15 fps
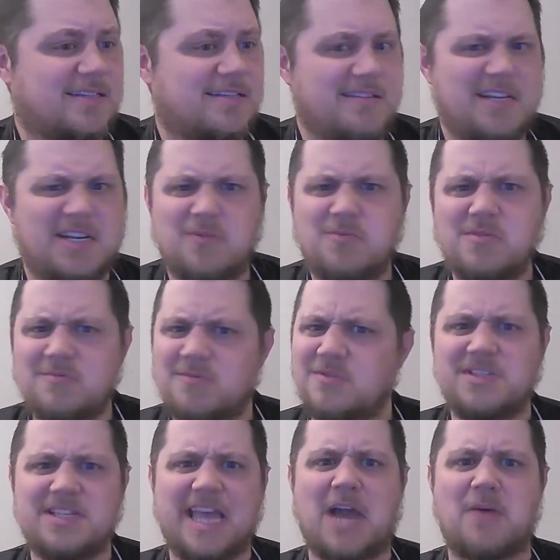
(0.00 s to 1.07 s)
you know, we'll
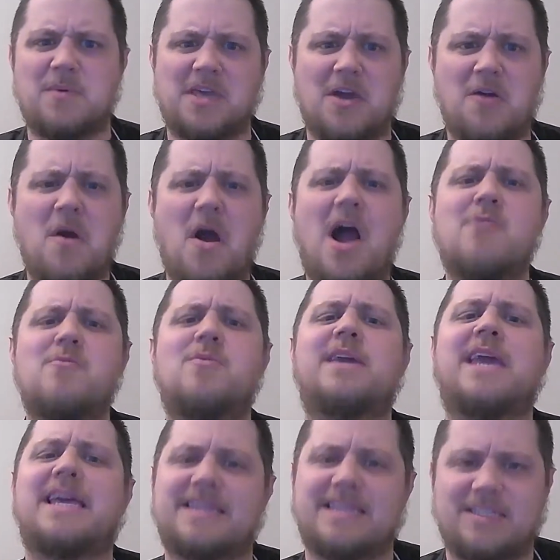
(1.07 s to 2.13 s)
see how we go. I will
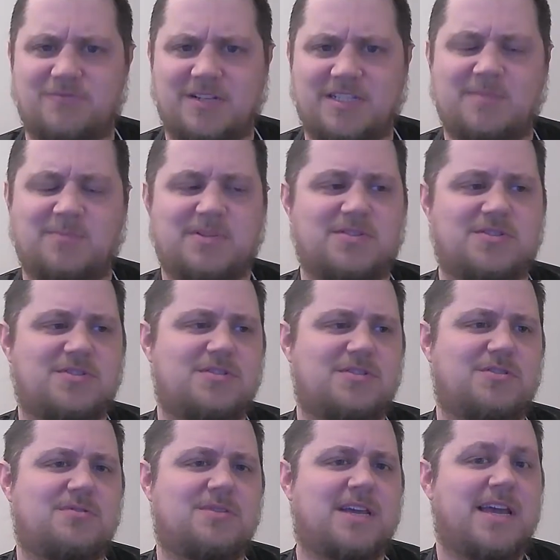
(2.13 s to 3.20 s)
get these recipes to
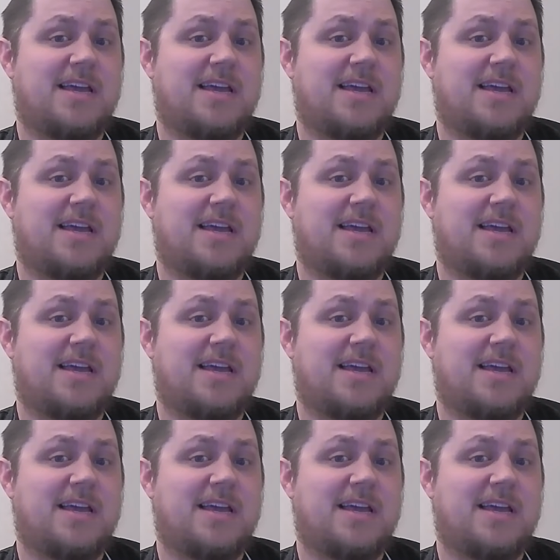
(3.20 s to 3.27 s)
you.